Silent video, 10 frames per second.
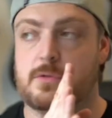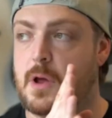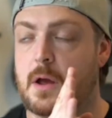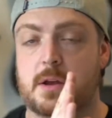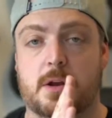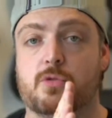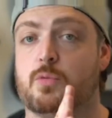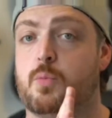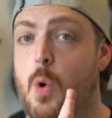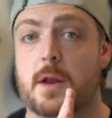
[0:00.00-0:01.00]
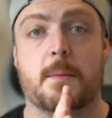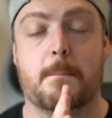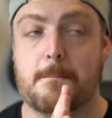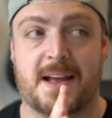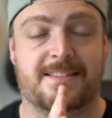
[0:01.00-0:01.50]
just one
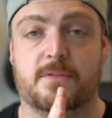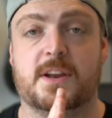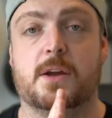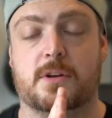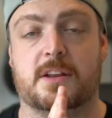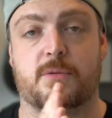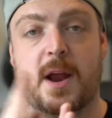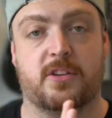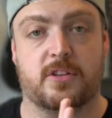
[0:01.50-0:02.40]
massively good interaction